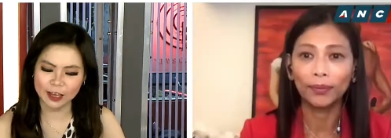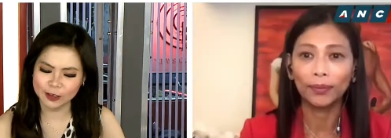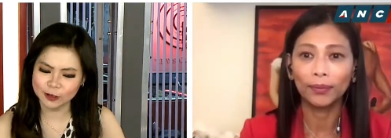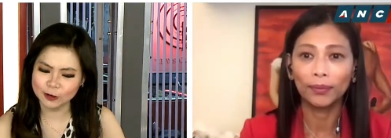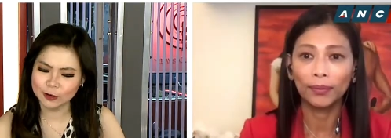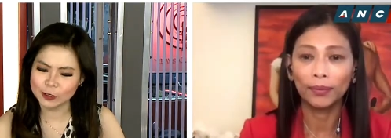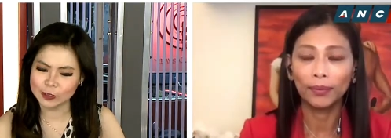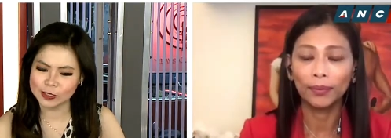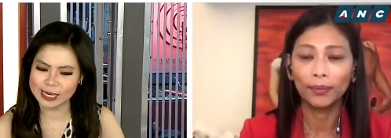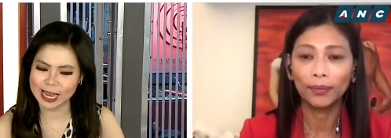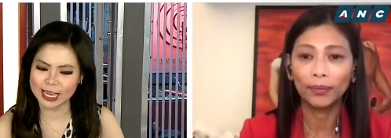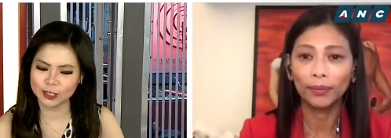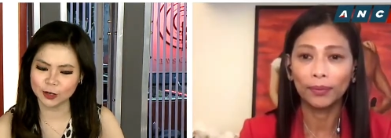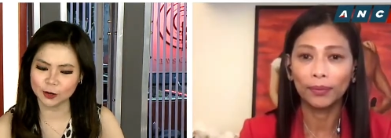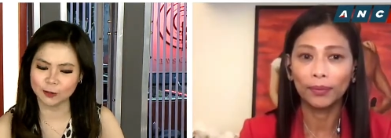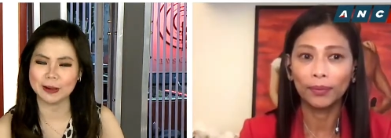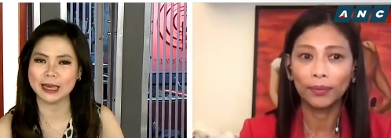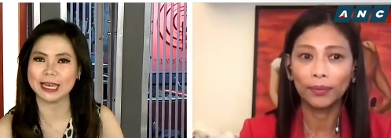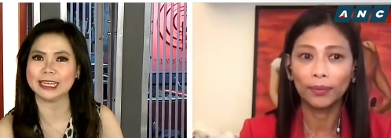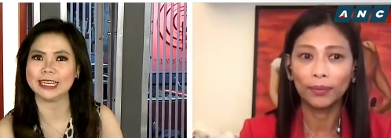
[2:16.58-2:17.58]
Speaker 1: understand
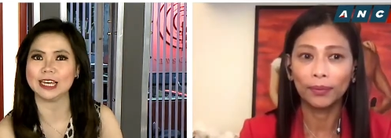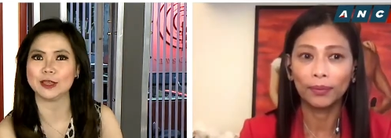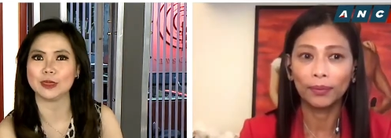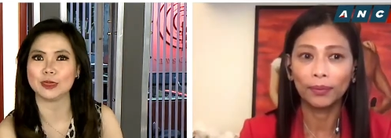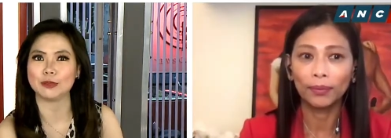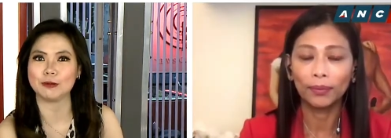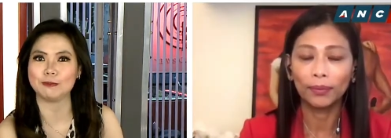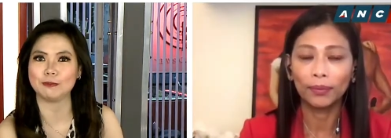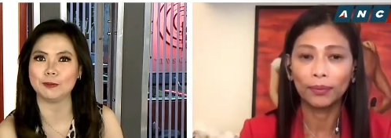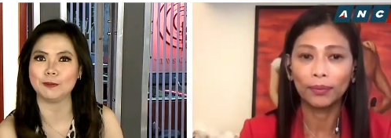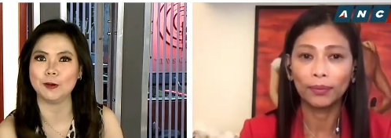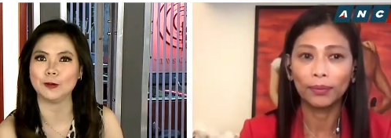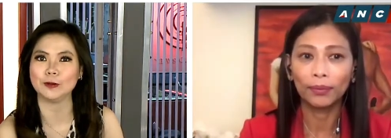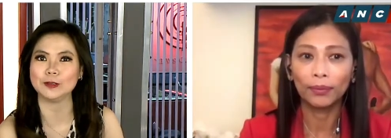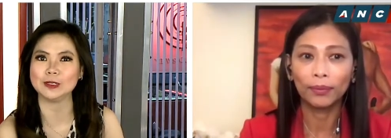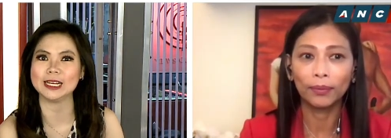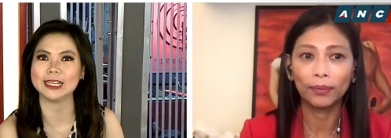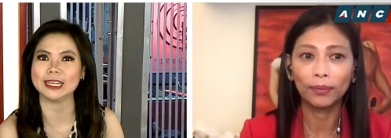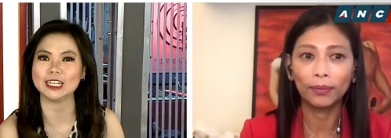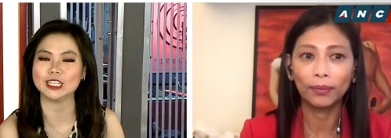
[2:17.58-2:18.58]
your Bayanihan 3
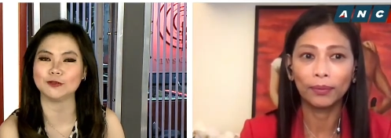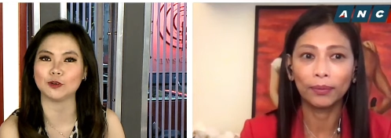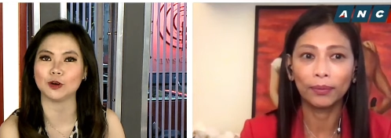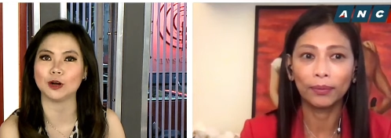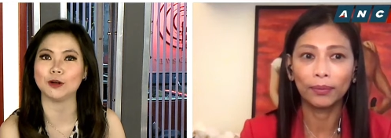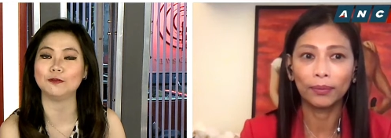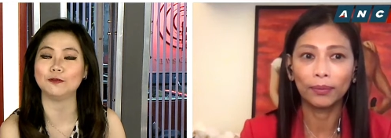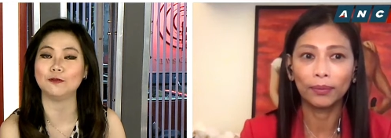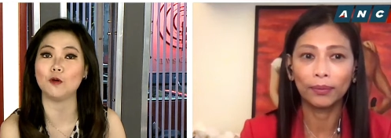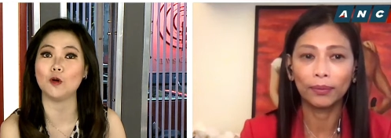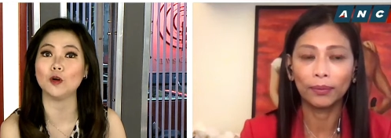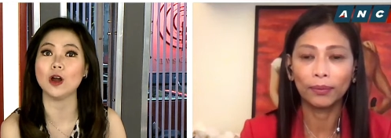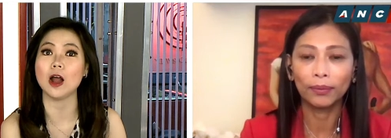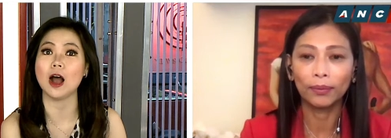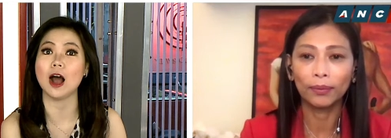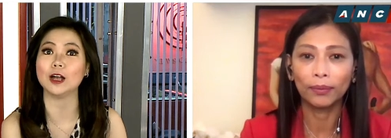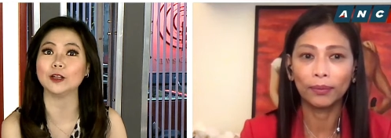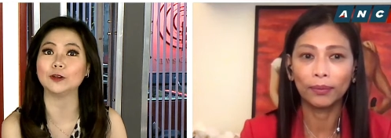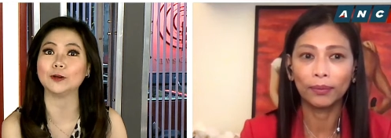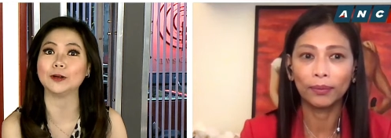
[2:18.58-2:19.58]
proposal is for a
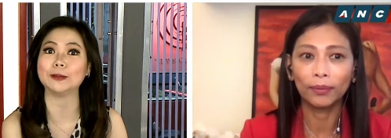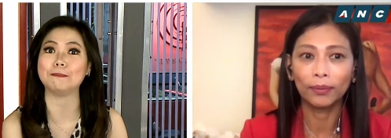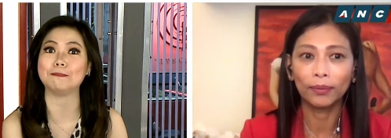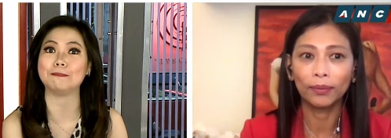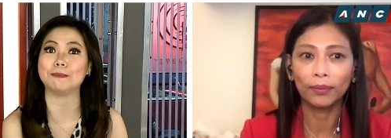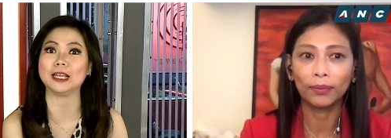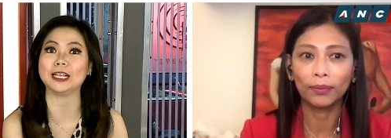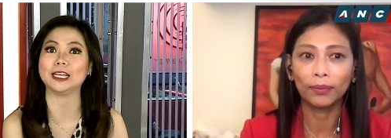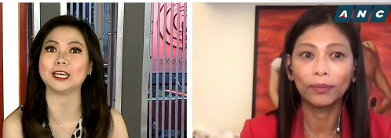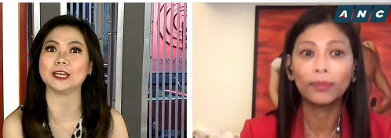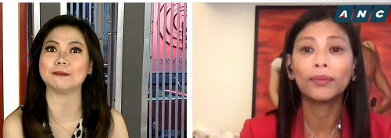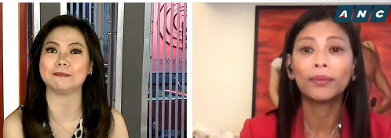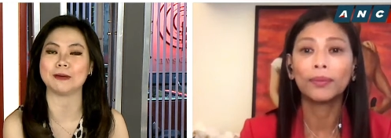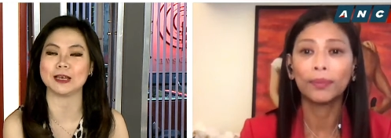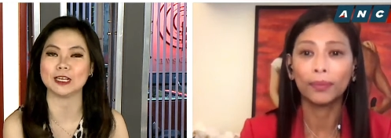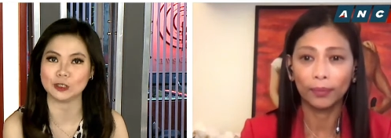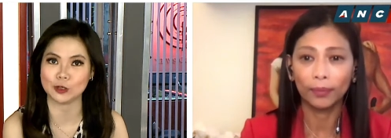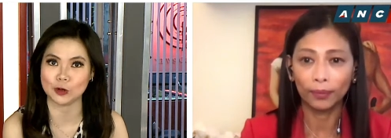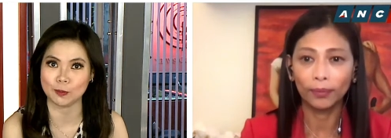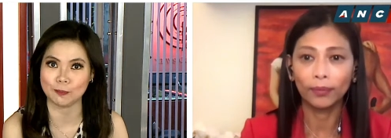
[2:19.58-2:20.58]
400 billion
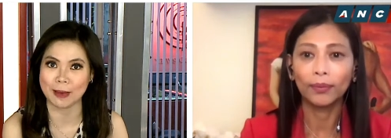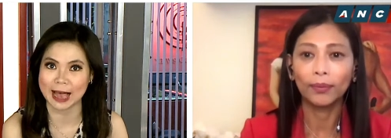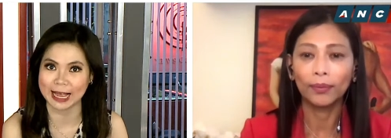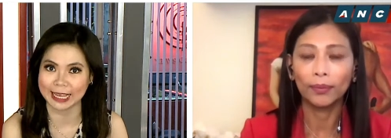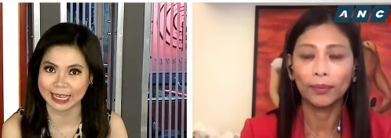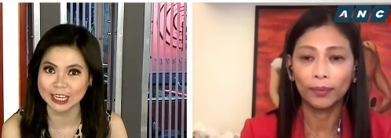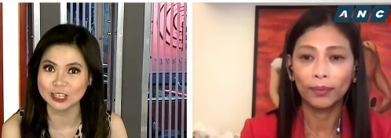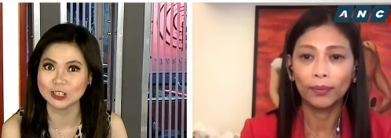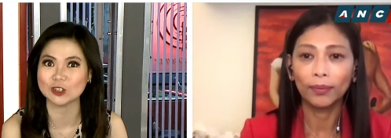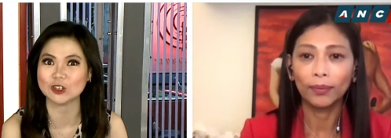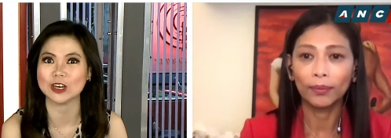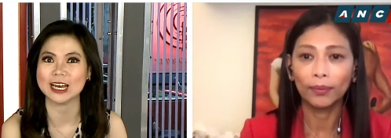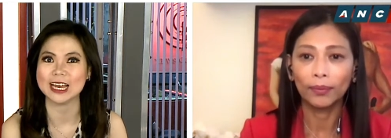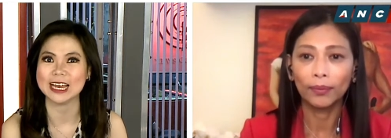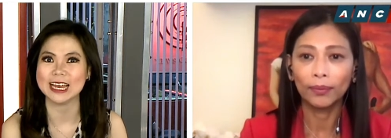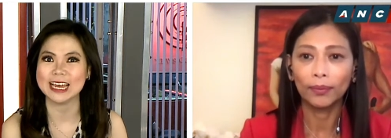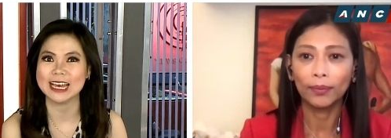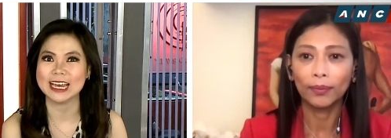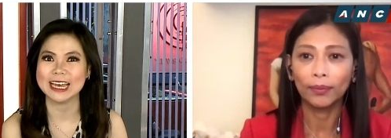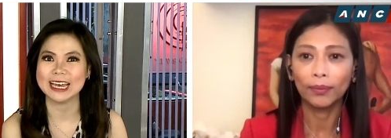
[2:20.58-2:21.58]
Speaker 2: peso package.
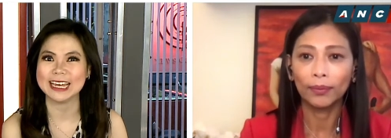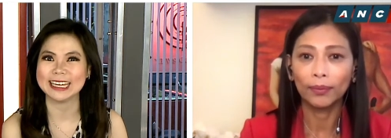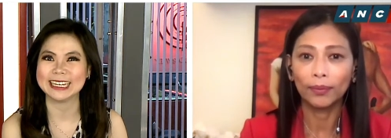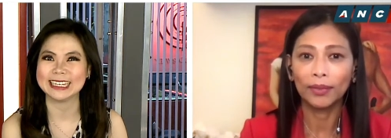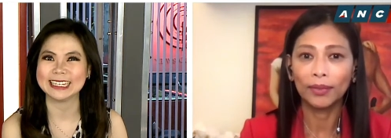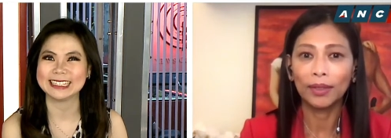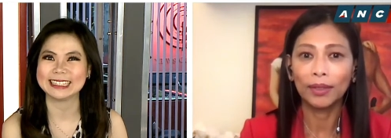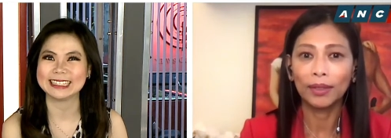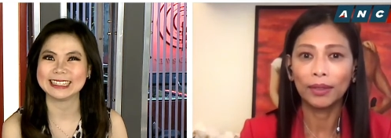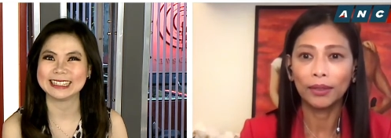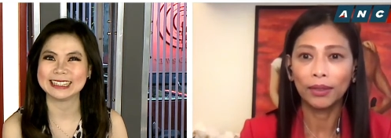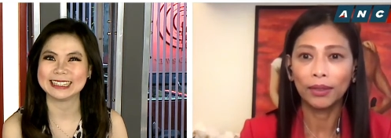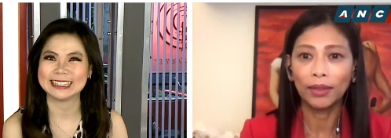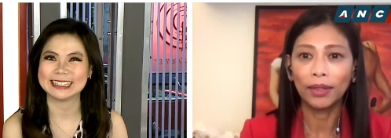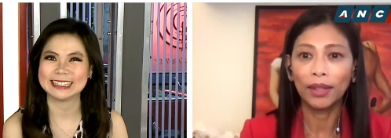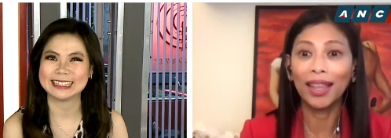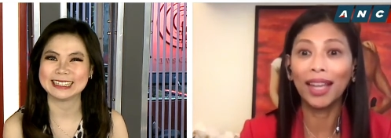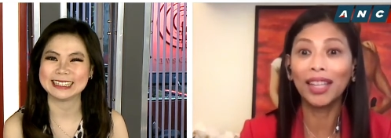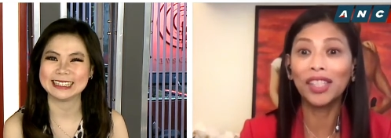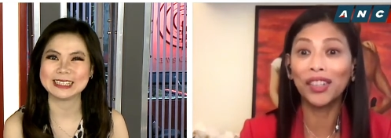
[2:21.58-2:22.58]

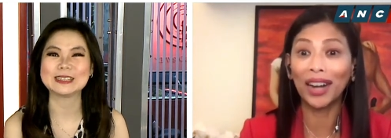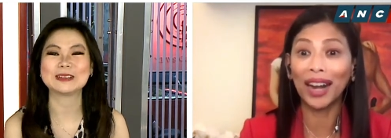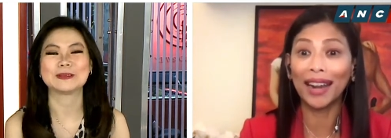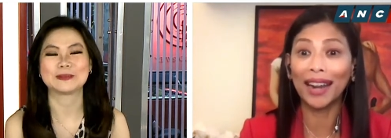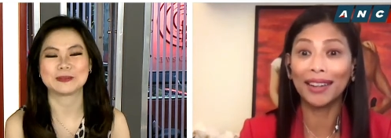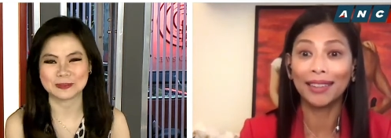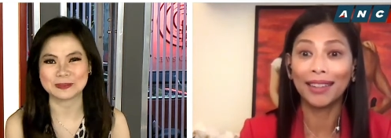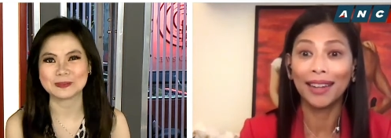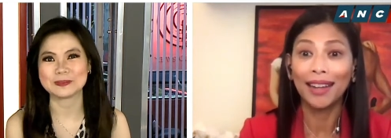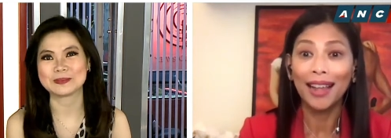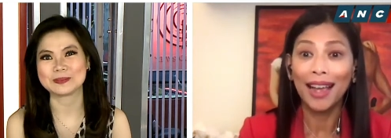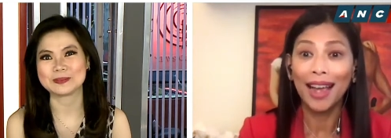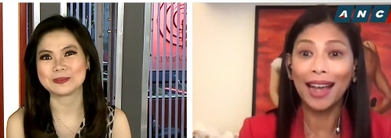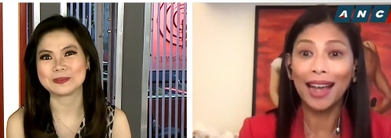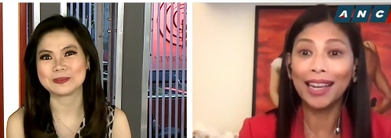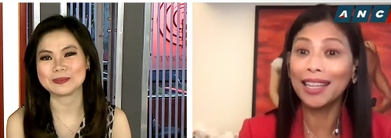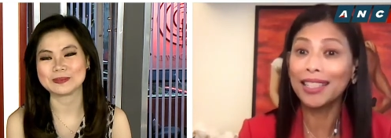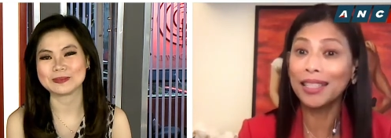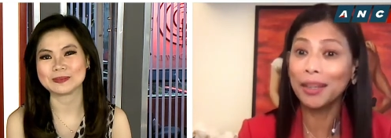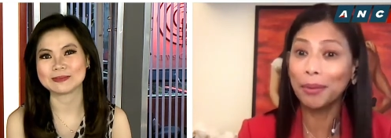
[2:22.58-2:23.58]
That's right. I
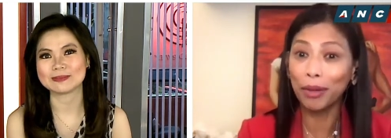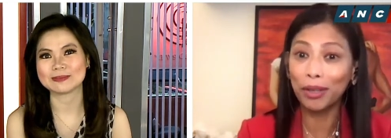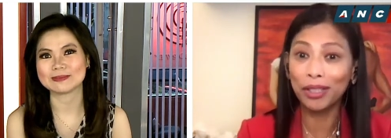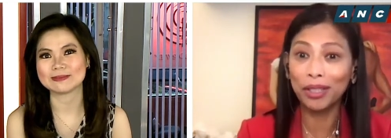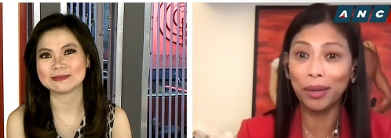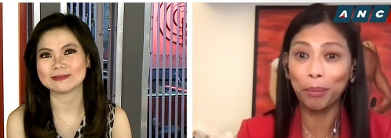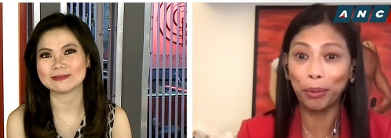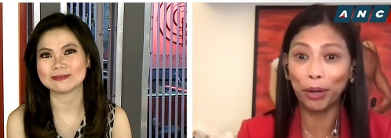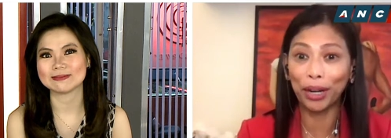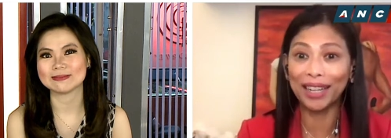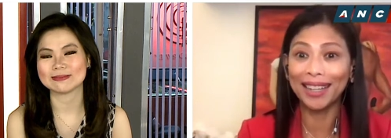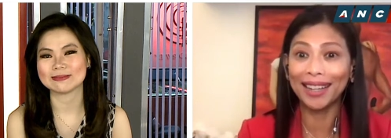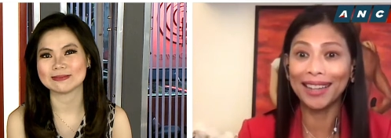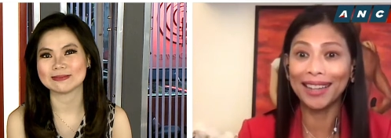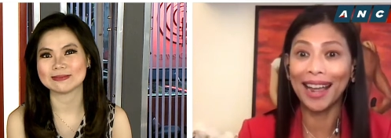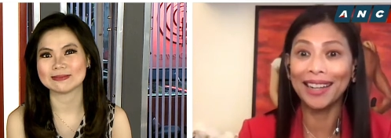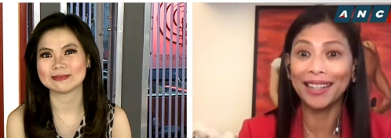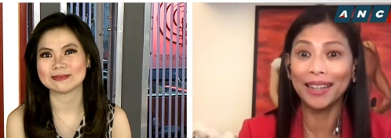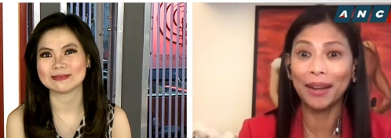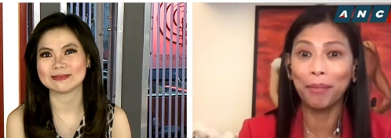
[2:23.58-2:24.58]
guess the most important
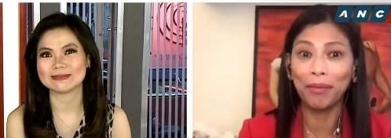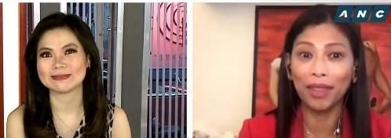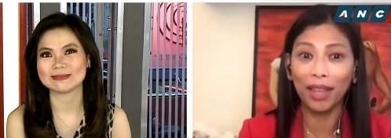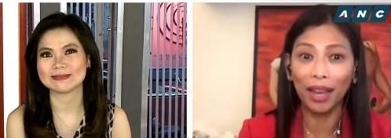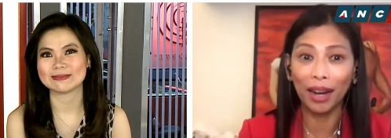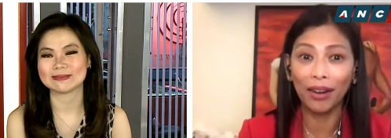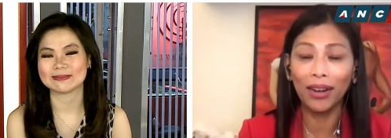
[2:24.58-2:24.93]
item there